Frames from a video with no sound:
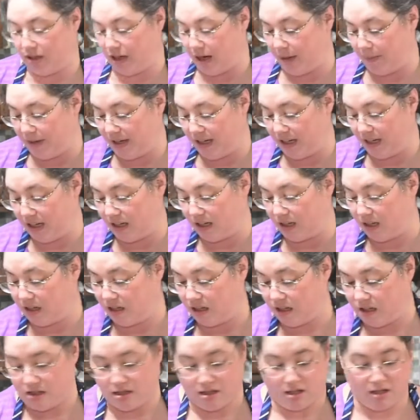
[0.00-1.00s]
I mean,
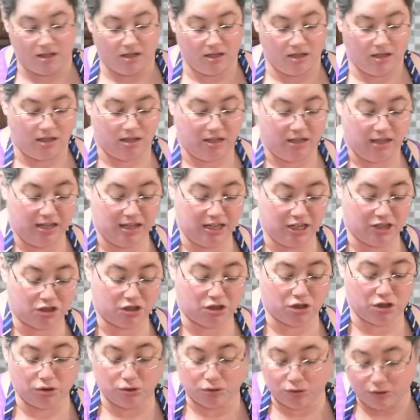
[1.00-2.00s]
it is
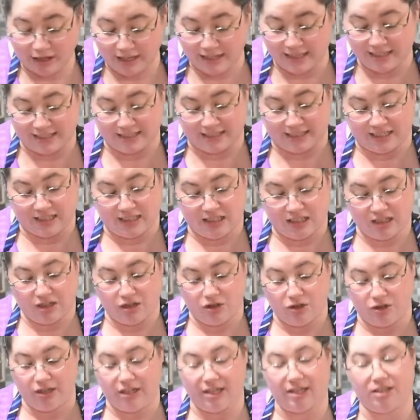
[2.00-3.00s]
crazy.
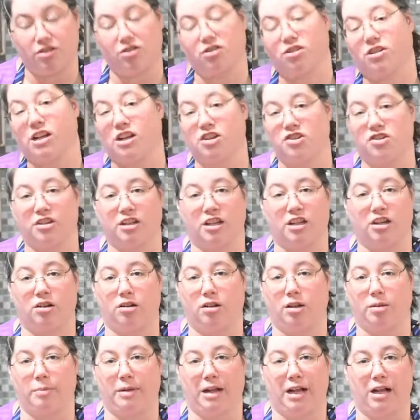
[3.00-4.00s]
You need such
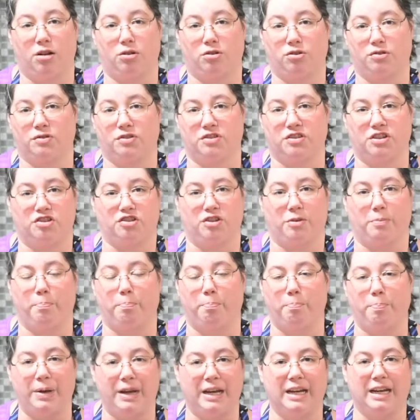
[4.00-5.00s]
little amounts for such a
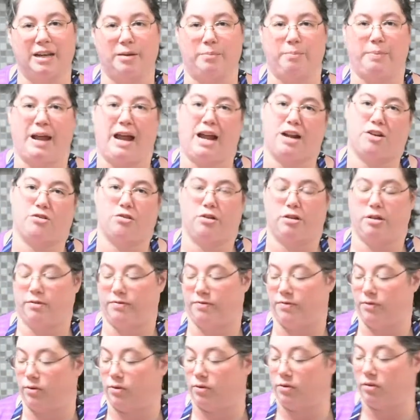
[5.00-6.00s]
big impact on your
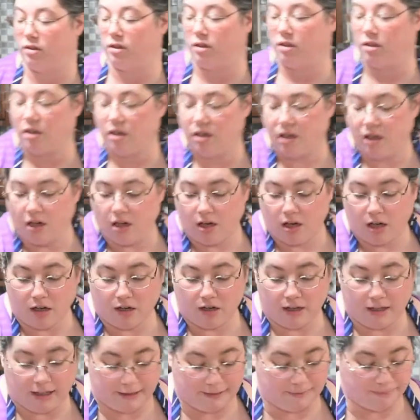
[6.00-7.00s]
food.
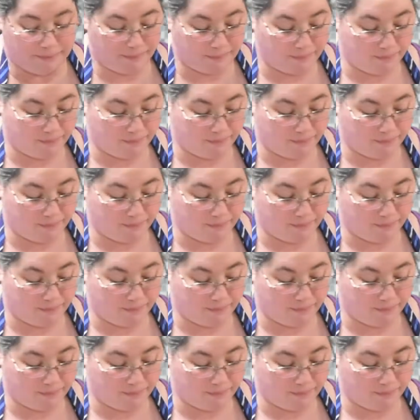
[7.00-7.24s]
Alright.